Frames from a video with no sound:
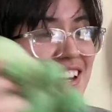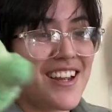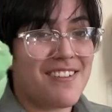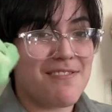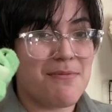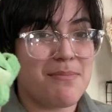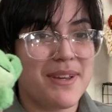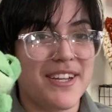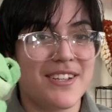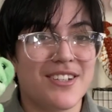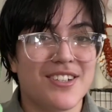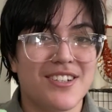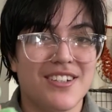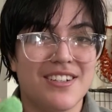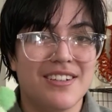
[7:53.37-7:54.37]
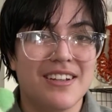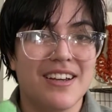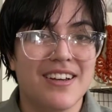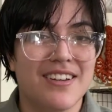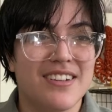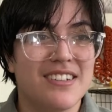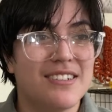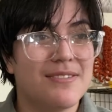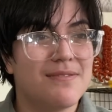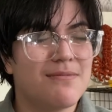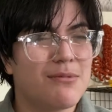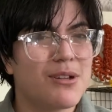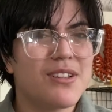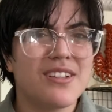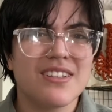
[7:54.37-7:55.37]
have a peach,
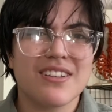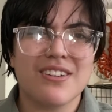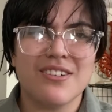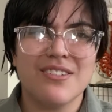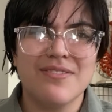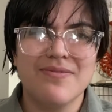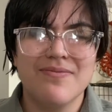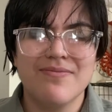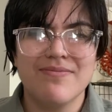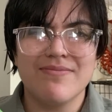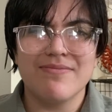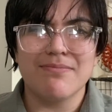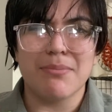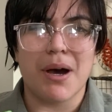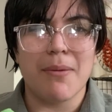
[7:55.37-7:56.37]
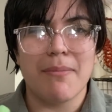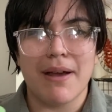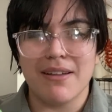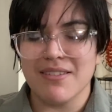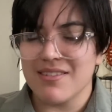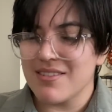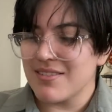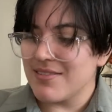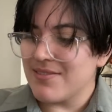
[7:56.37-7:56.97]
what are these called? Pom Pals.